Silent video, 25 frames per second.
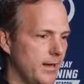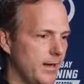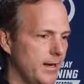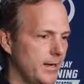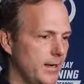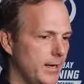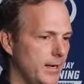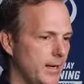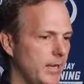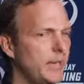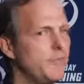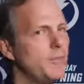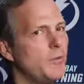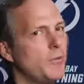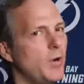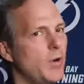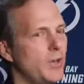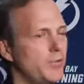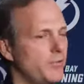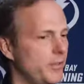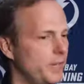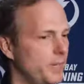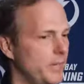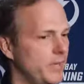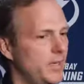Uh, even
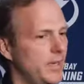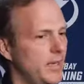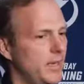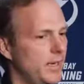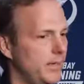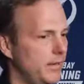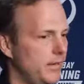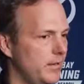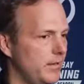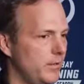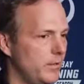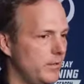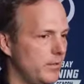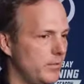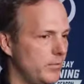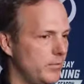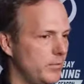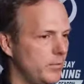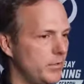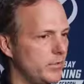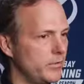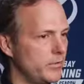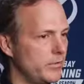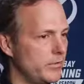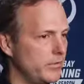watching him at the end here, the
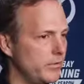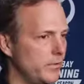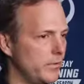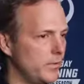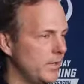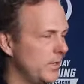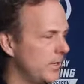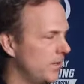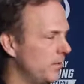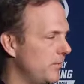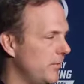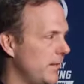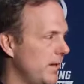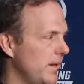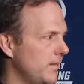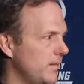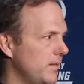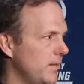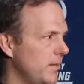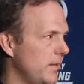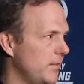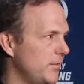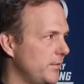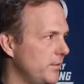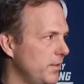drills he's doing against
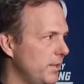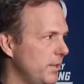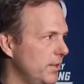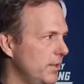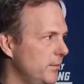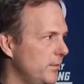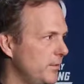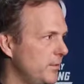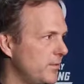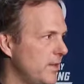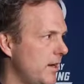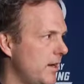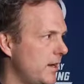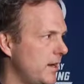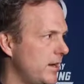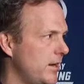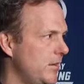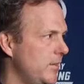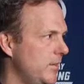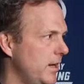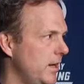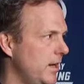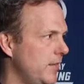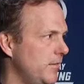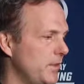Vasilevskiy, he was tucking
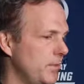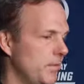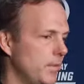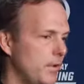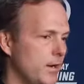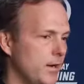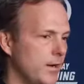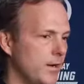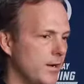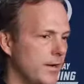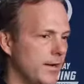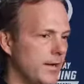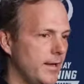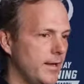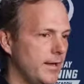them in everywhere.